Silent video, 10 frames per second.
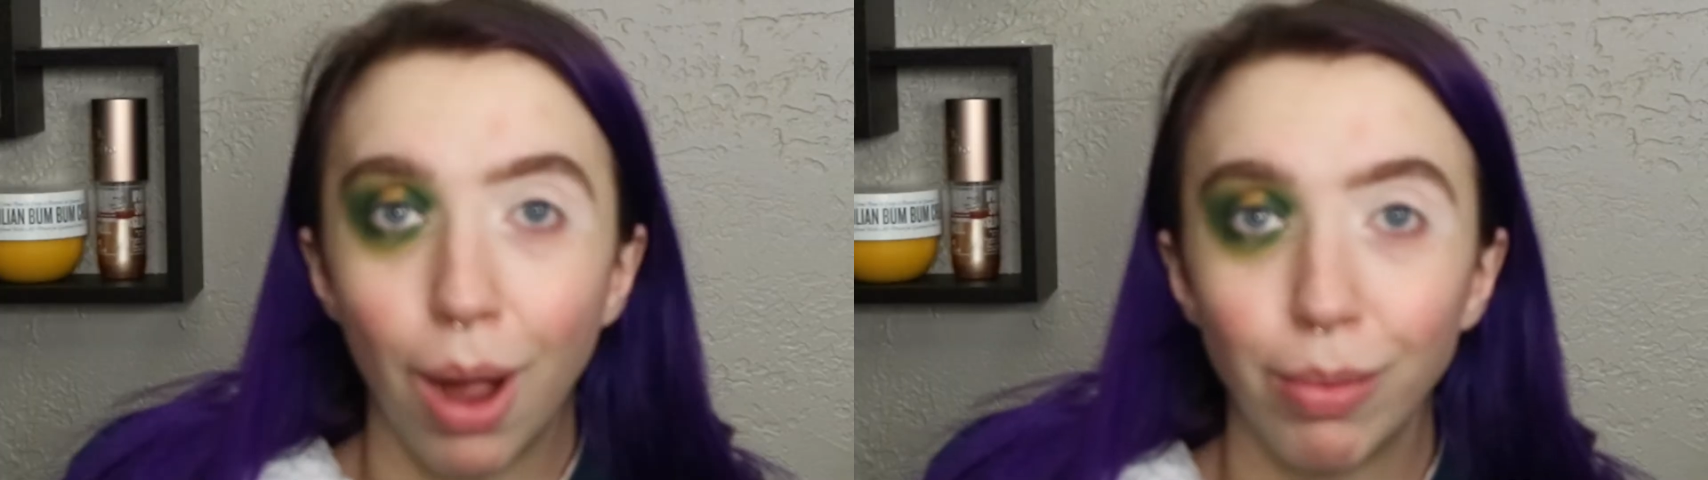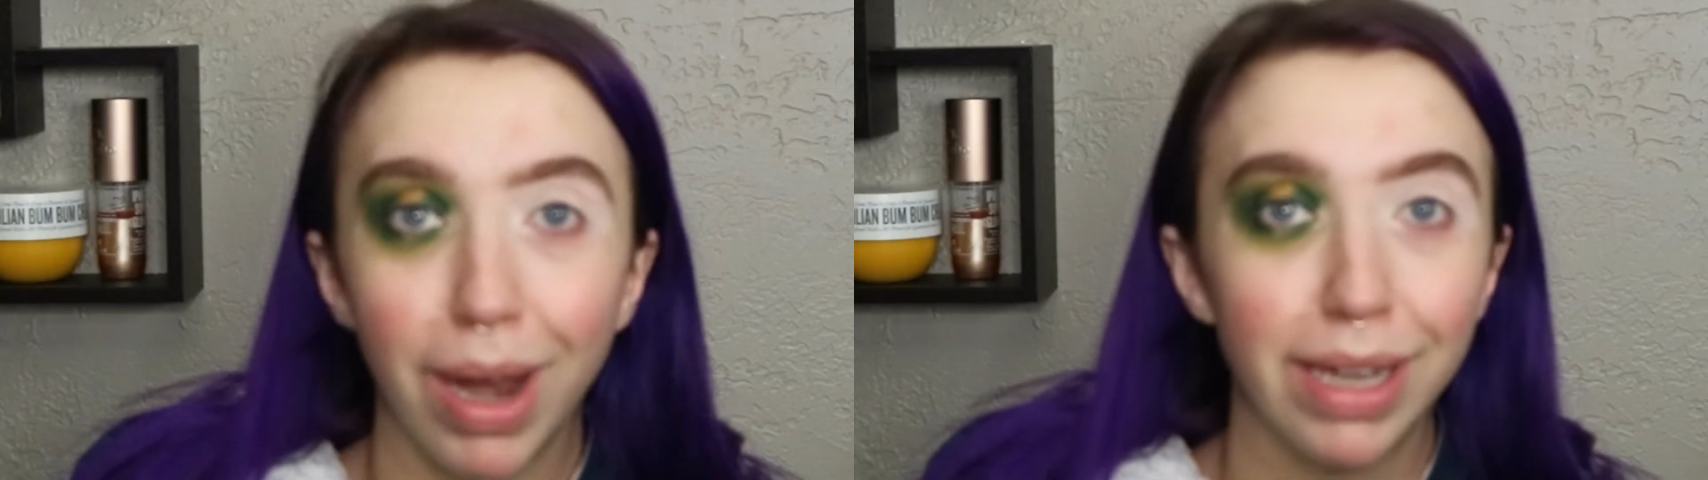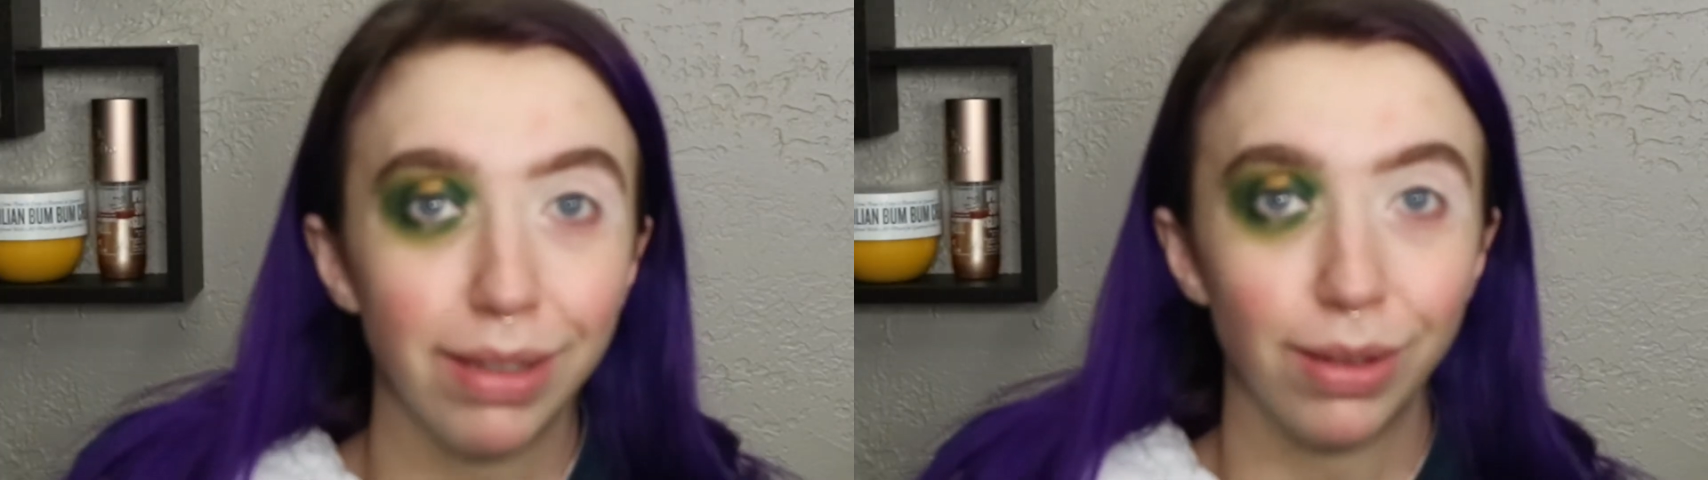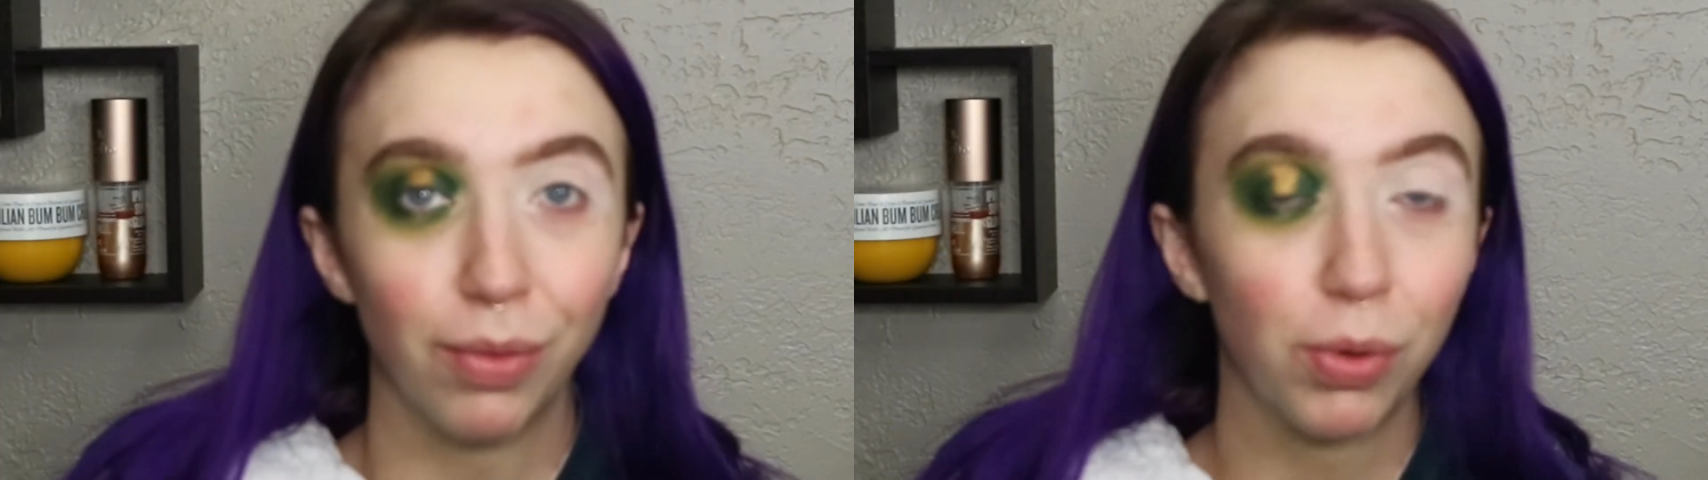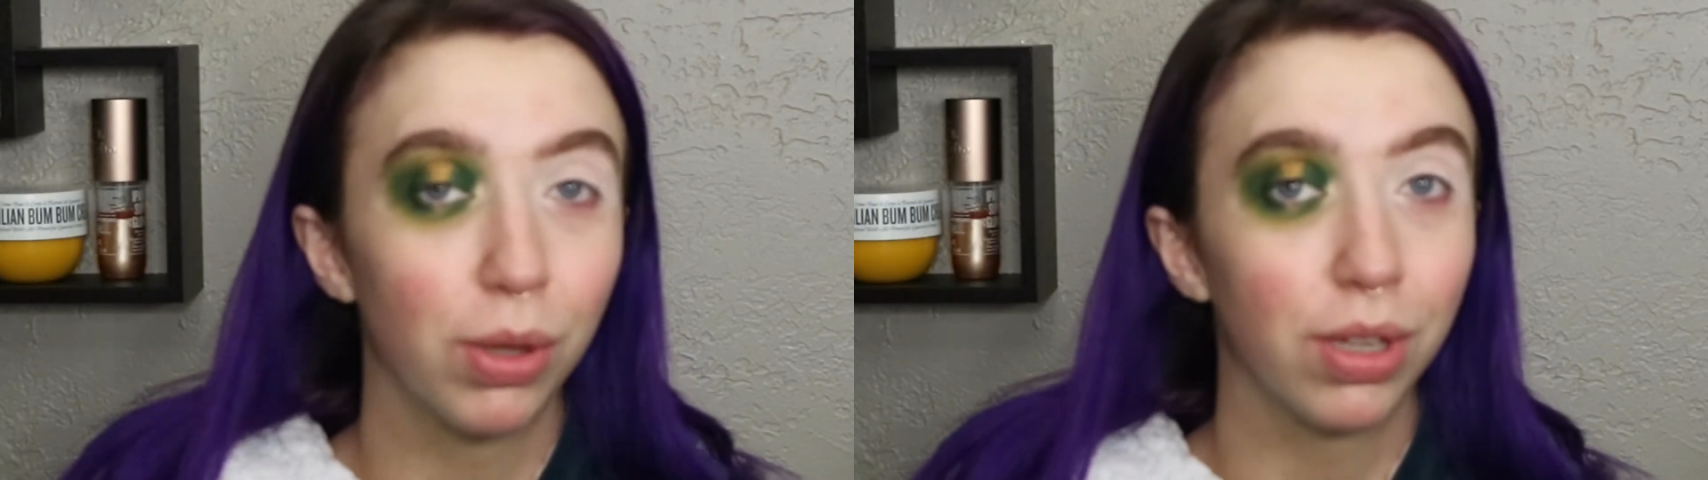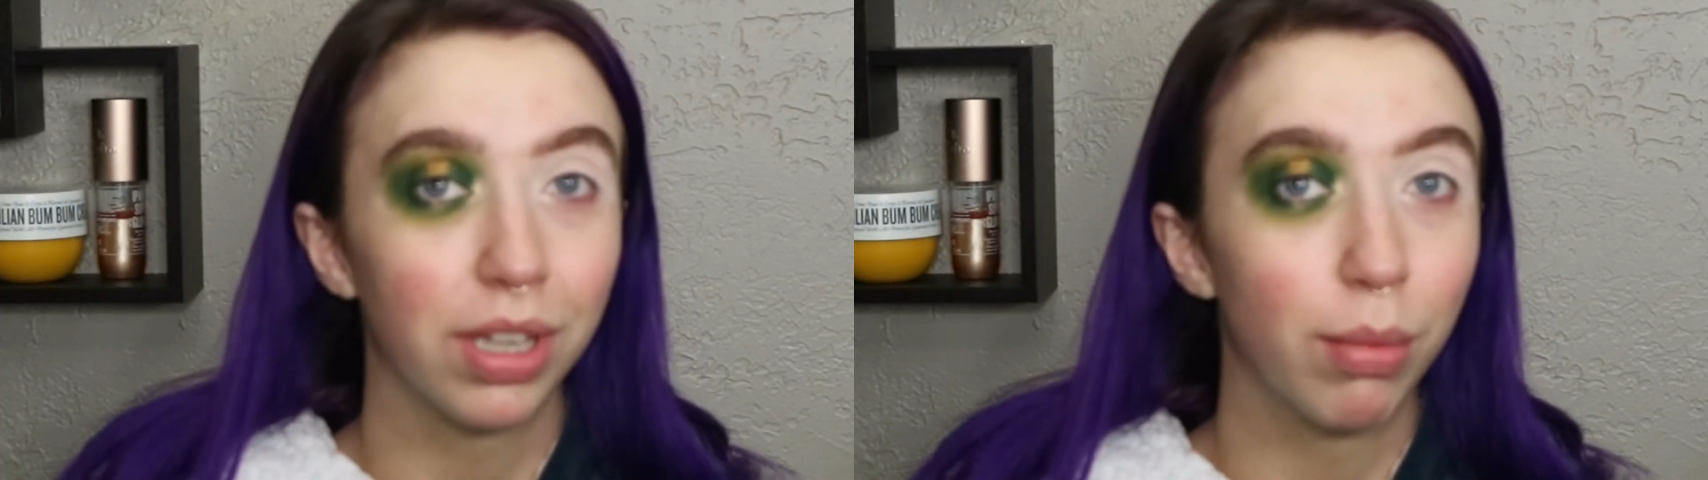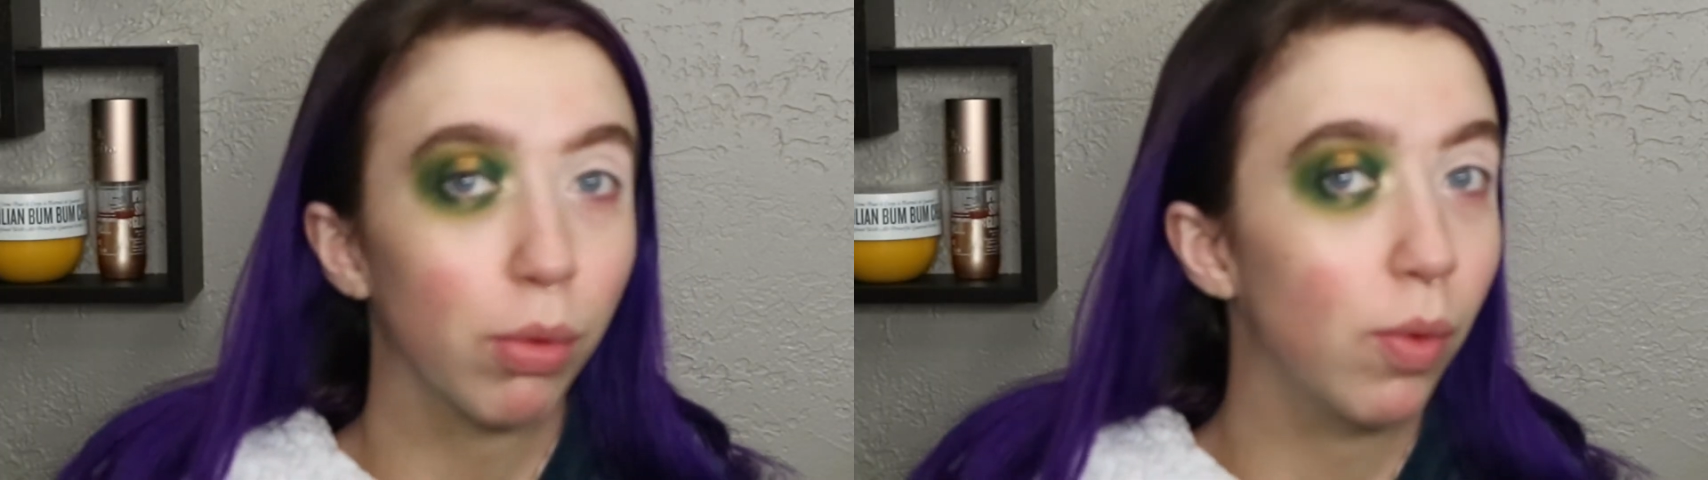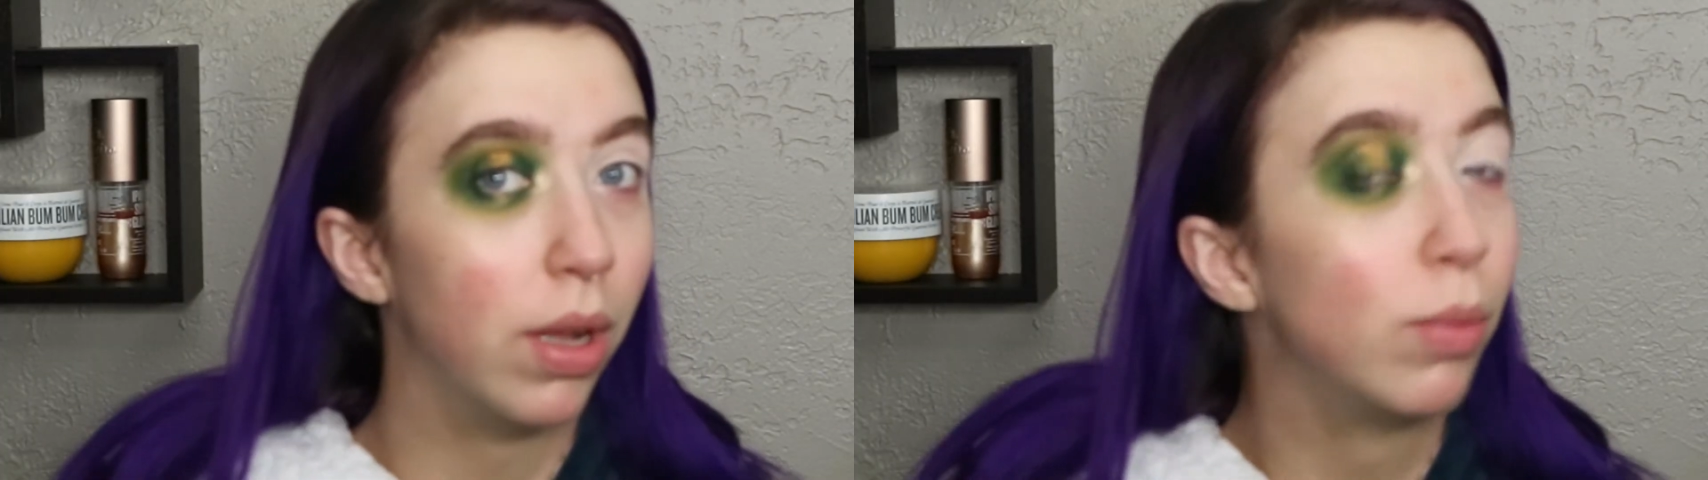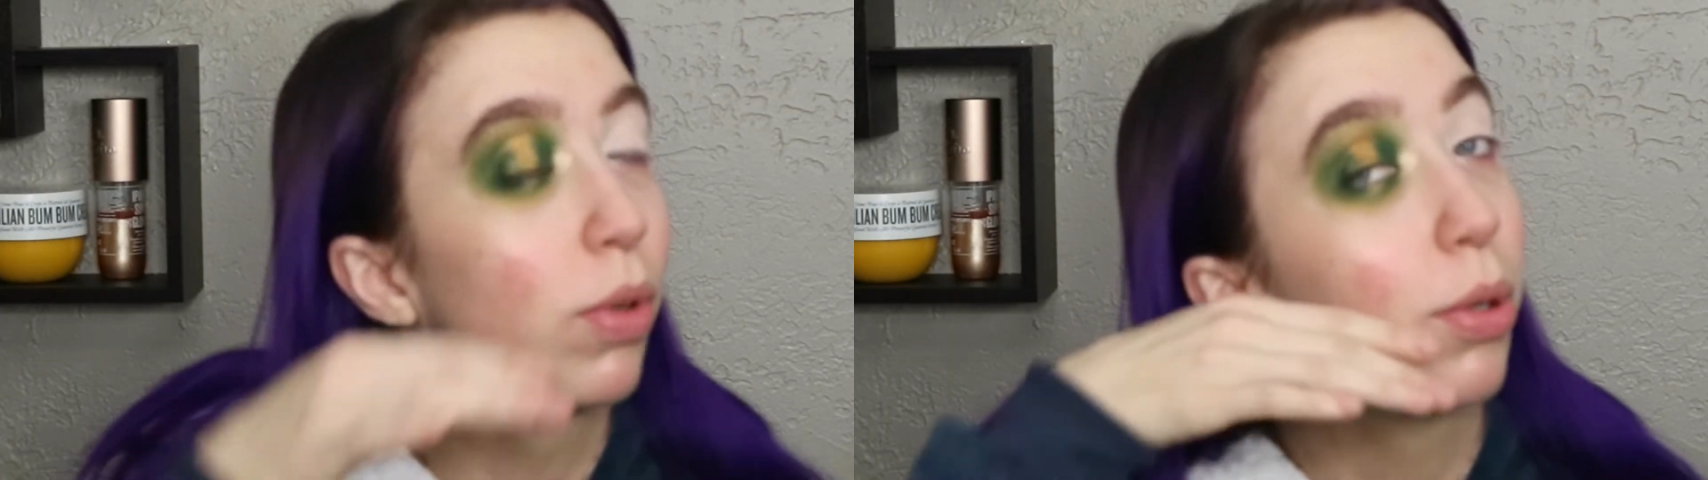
Alrighty, so for look number 1,